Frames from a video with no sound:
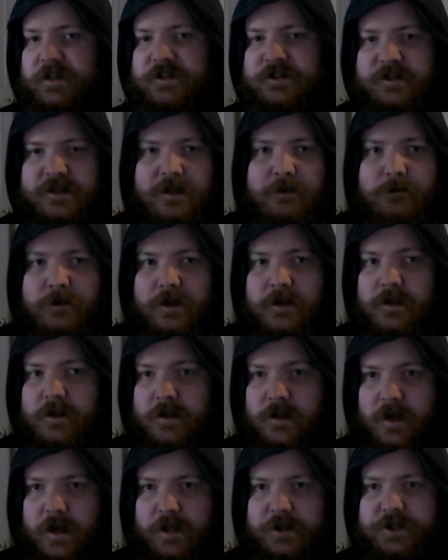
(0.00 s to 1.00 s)
see where you
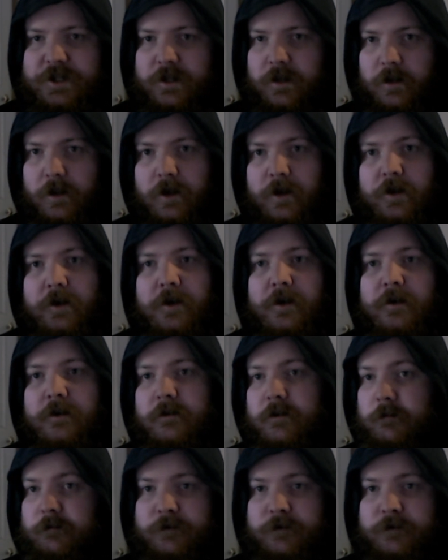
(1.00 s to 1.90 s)
can actually learn